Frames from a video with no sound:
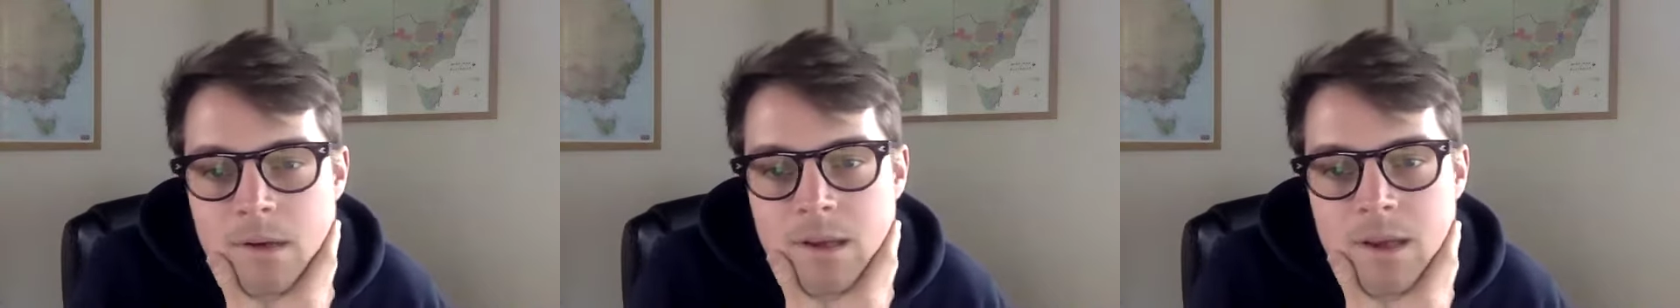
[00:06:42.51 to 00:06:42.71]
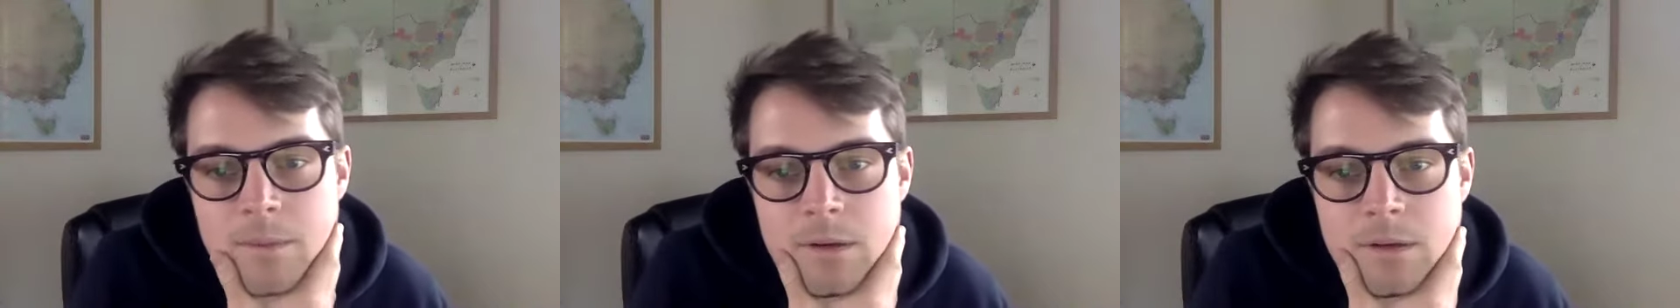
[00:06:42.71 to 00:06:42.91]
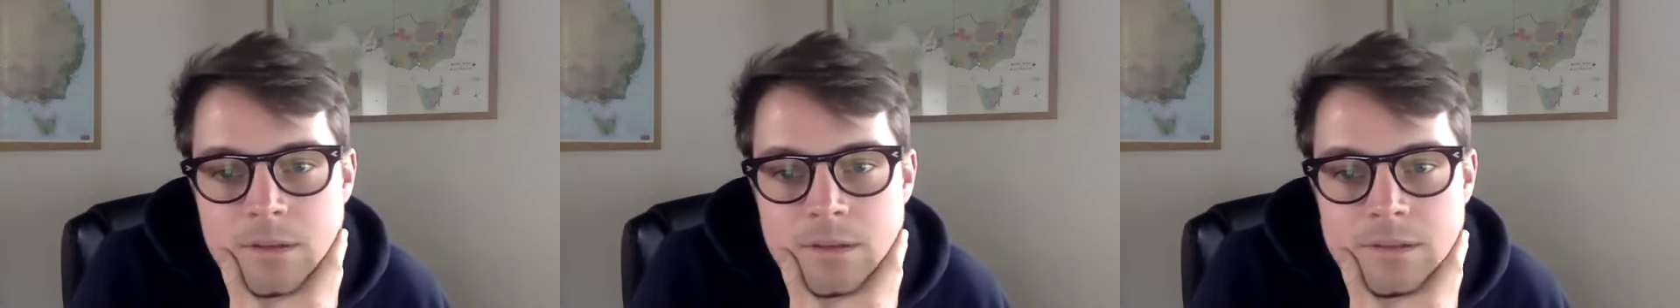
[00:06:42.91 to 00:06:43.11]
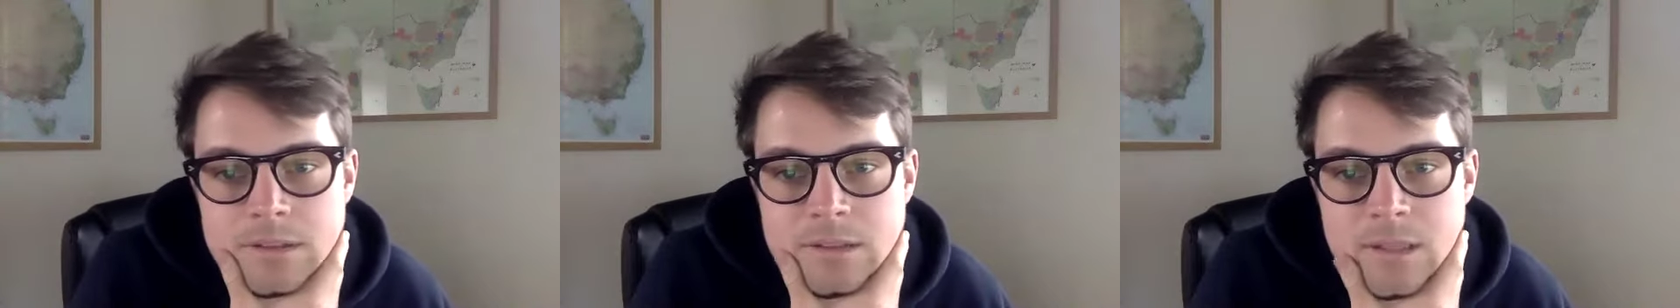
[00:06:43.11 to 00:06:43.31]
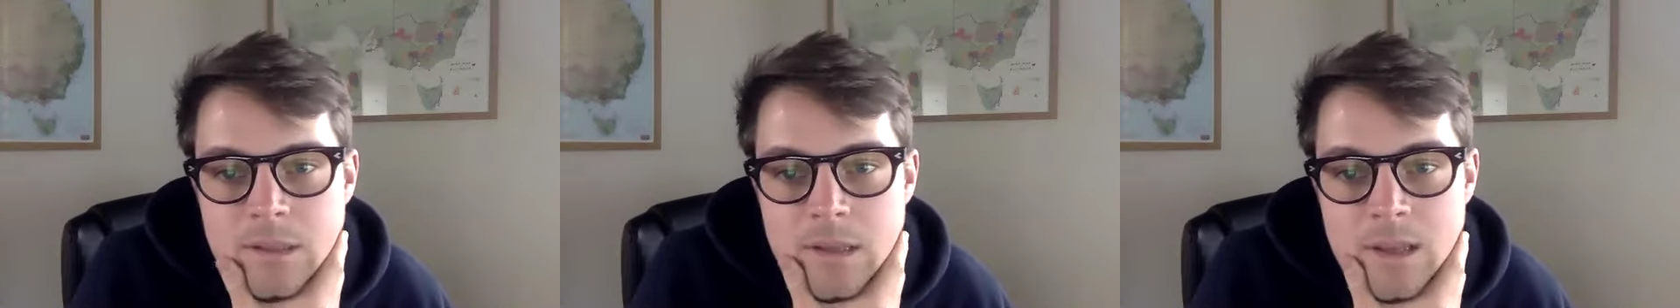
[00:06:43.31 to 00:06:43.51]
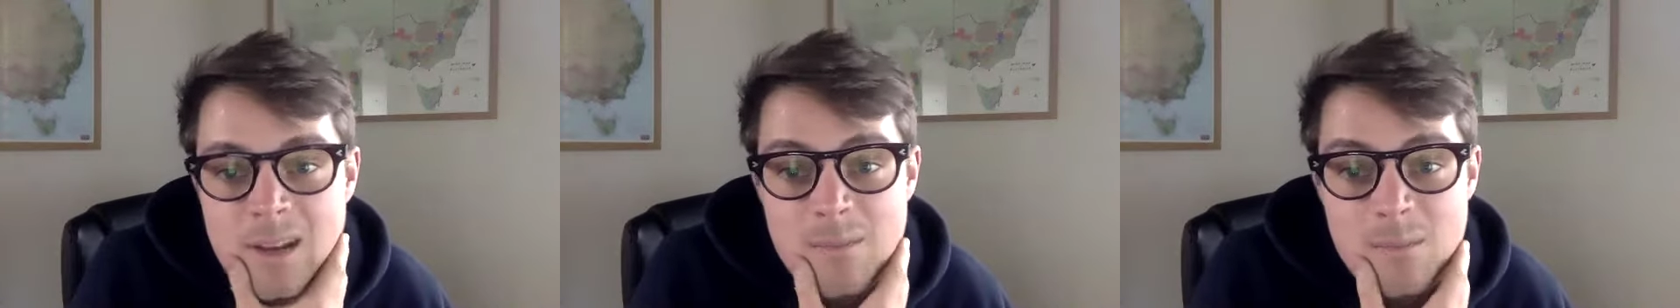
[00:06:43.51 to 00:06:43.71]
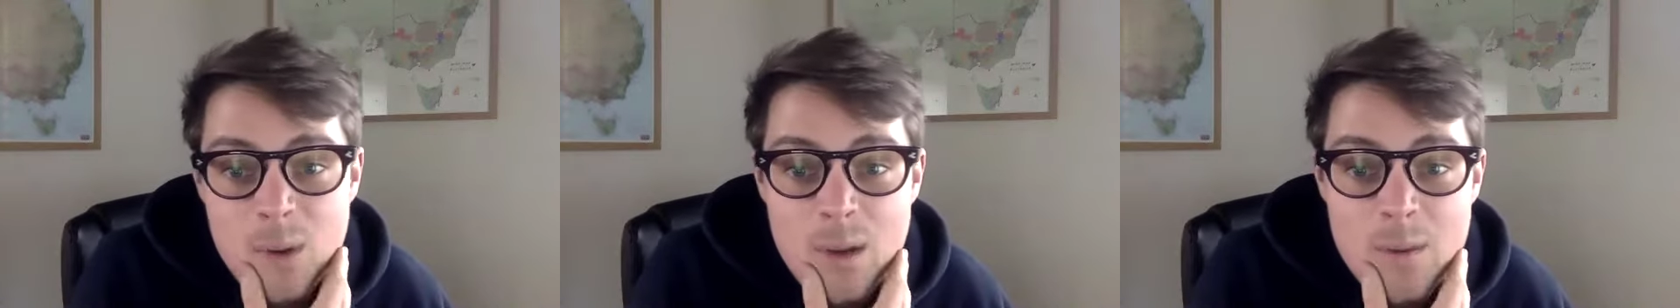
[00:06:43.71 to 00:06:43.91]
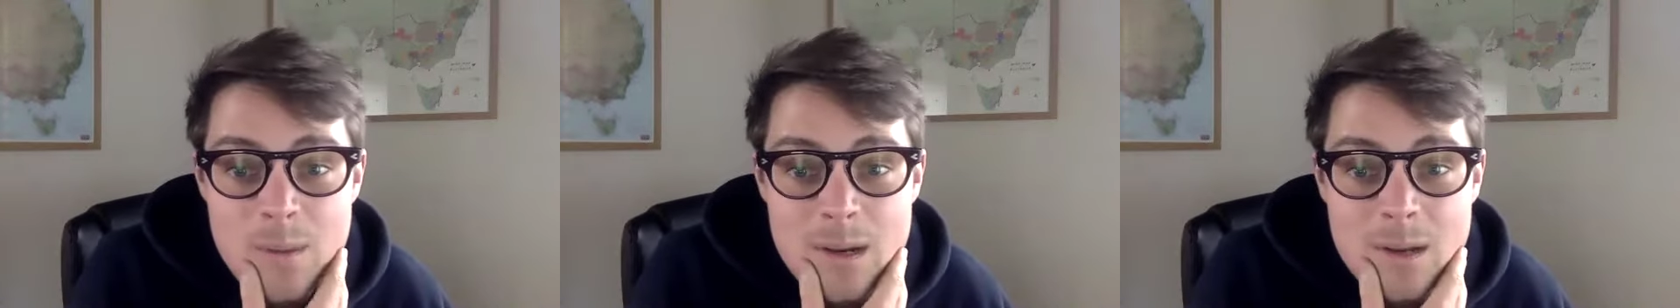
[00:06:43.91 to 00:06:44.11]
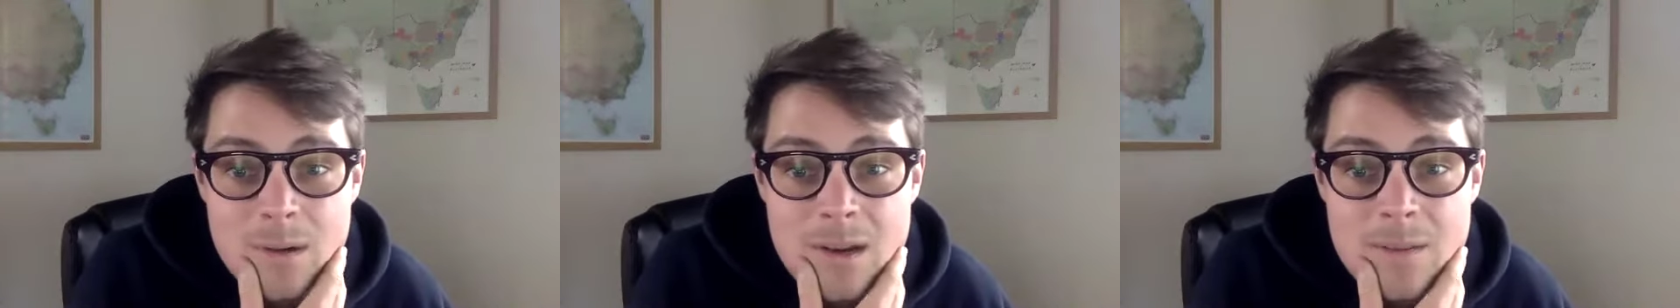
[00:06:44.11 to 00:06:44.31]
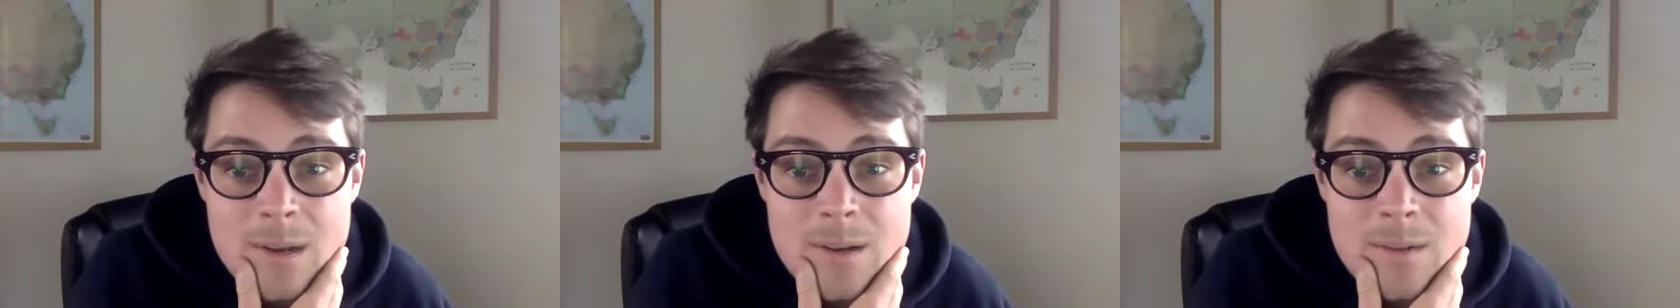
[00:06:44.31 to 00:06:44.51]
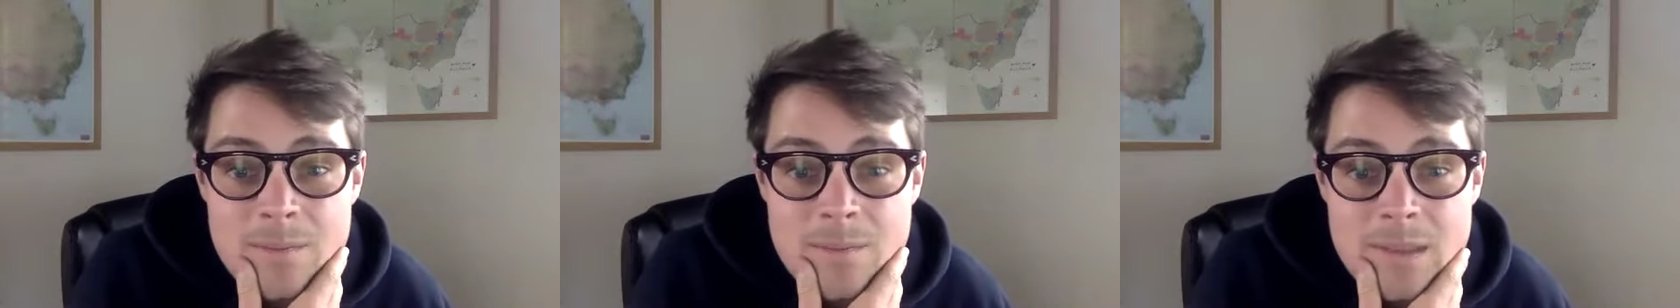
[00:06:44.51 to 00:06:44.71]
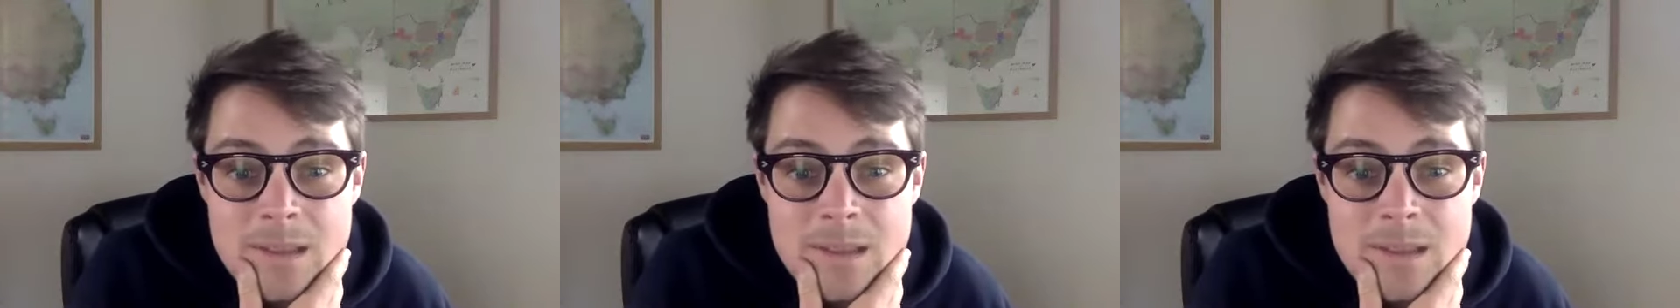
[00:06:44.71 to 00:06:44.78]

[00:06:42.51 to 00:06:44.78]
have come across is an employment agreement.